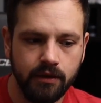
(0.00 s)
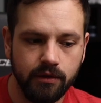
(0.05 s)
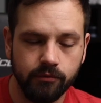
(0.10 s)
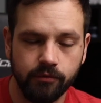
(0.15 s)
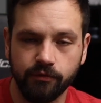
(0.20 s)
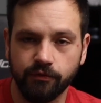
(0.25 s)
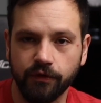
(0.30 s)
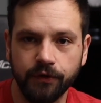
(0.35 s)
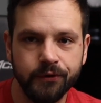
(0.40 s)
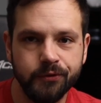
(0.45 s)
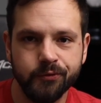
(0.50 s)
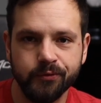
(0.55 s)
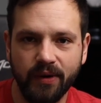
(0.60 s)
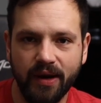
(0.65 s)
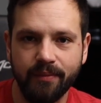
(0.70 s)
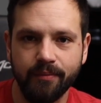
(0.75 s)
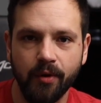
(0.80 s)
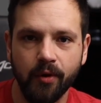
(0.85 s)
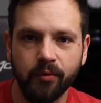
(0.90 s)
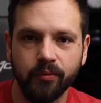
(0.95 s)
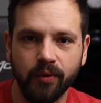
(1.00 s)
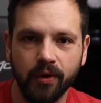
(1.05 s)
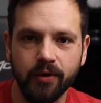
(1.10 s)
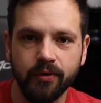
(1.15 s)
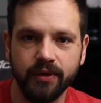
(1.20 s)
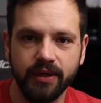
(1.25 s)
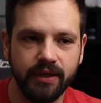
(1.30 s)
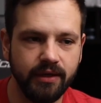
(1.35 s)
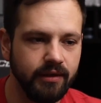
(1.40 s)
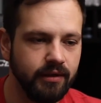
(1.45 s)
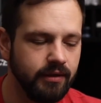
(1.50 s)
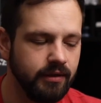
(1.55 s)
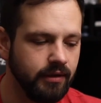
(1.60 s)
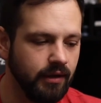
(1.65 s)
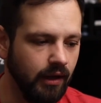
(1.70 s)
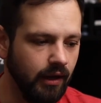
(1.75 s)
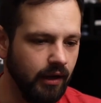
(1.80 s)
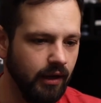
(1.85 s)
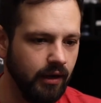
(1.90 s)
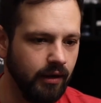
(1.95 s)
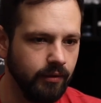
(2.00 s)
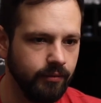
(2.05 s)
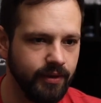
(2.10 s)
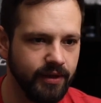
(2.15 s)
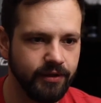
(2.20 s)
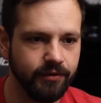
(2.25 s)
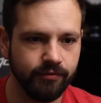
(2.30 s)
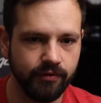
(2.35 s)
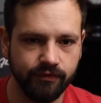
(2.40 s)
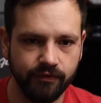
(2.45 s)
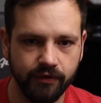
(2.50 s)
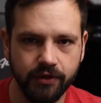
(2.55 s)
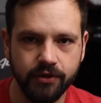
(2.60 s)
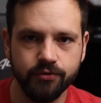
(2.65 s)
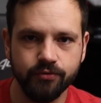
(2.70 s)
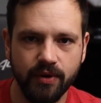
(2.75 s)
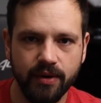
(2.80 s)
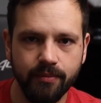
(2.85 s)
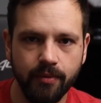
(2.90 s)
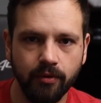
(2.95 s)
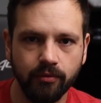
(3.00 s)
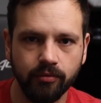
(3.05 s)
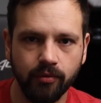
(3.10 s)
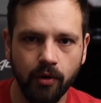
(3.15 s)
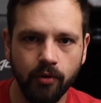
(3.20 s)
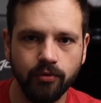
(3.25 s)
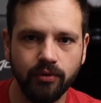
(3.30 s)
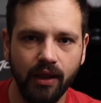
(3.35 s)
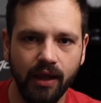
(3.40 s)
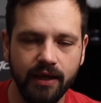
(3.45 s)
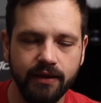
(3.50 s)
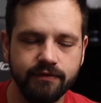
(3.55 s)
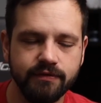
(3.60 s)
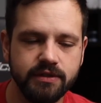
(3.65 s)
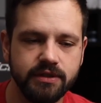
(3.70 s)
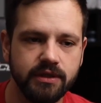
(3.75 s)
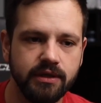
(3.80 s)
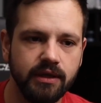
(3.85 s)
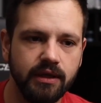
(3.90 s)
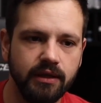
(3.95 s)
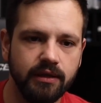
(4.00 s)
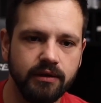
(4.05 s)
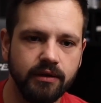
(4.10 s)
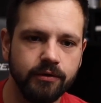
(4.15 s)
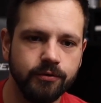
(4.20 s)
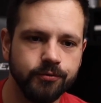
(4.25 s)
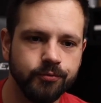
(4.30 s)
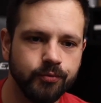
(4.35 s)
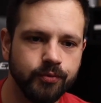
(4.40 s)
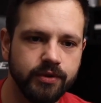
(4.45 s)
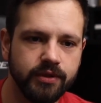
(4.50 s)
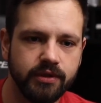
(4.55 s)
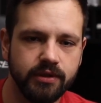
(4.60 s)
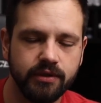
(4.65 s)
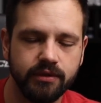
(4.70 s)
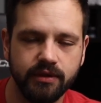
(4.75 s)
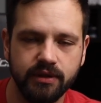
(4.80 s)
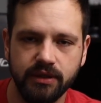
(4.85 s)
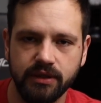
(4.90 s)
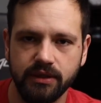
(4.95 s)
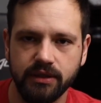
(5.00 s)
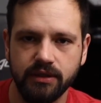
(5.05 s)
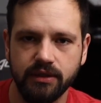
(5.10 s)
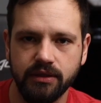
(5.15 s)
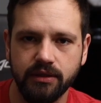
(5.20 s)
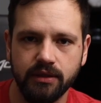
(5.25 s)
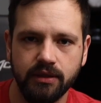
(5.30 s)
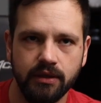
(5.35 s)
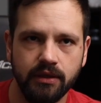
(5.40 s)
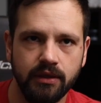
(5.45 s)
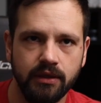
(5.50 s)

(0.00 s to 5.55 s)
reverse rainbow roaded. Uh, we had the reverse rainbow road lifes, and those were the